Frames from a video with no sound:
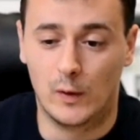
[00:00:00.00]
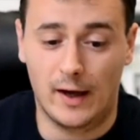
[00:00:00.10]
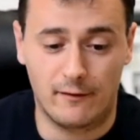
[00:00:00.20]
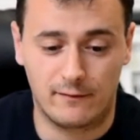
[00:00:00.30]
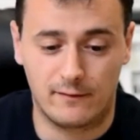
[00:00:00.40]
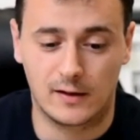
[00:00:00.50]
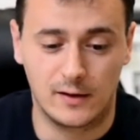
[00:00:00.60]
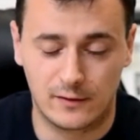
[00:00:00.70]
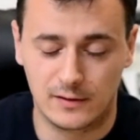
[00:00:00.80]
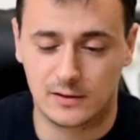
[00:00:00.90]
we have like
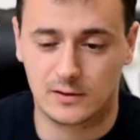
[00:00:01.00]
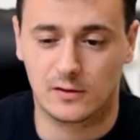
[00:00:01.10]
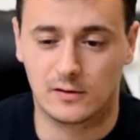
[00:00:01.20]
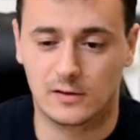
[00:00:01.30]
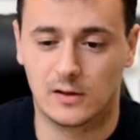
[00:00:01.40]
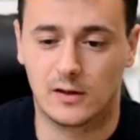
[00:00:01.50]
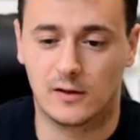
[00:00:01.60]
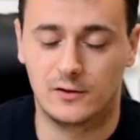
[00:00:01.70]
differences on uh,